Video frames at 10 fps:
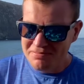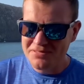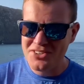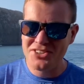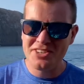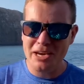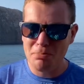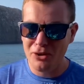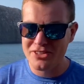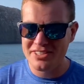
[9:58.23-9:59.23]
stay
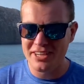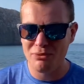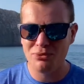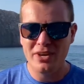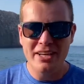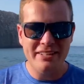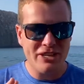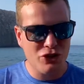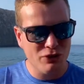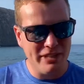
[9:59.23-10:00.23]
positive. They
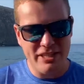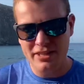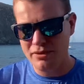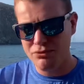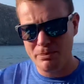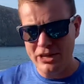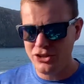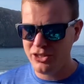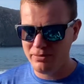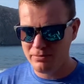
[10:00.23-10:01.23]
do release the
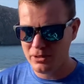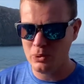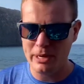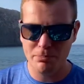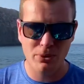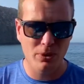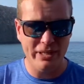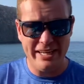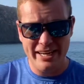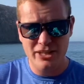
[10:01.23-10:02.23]
information quite
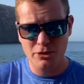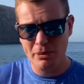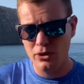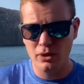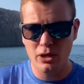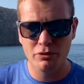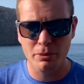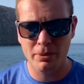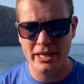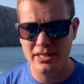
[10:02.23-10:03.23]
poorly, it is a bit all the
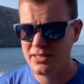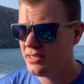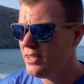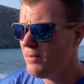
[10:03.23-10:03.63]
place.